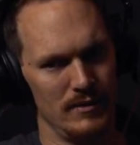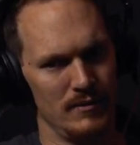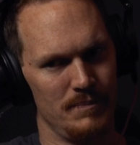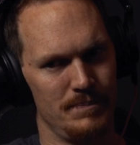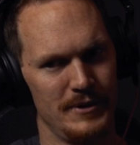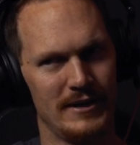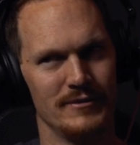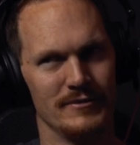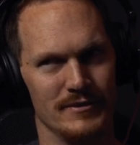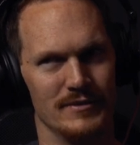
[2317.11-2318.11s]
The bad
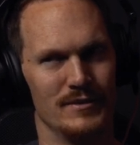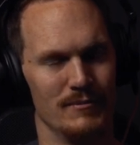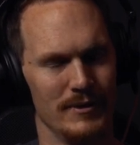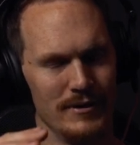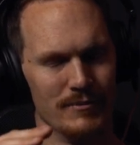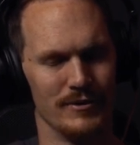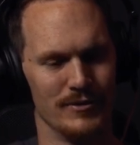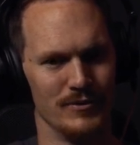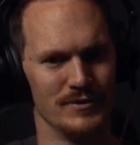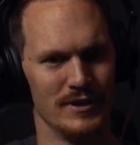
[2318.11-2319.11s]
news is the way to
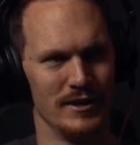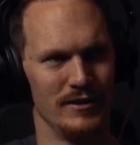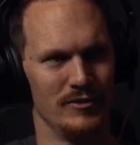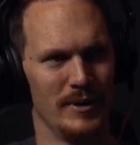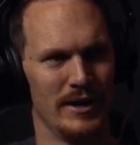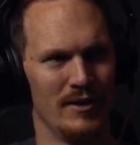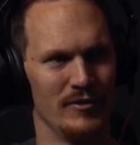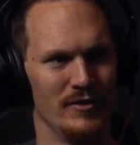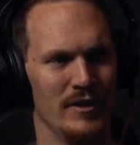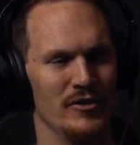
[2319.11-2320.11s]
reduce that is by
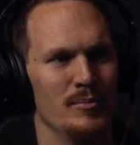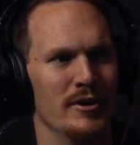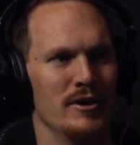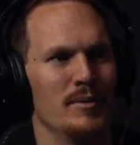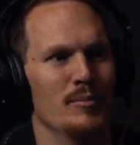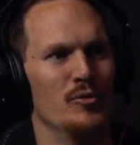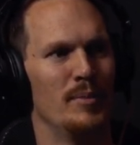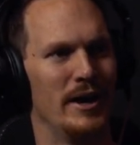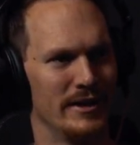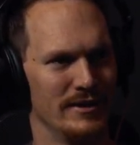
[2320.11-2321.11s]
having less money in people's
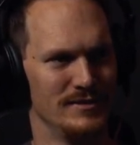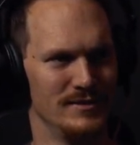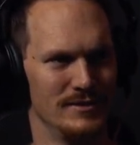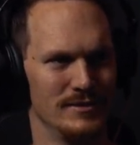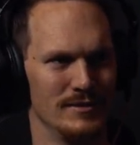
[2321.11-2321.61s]
pockets.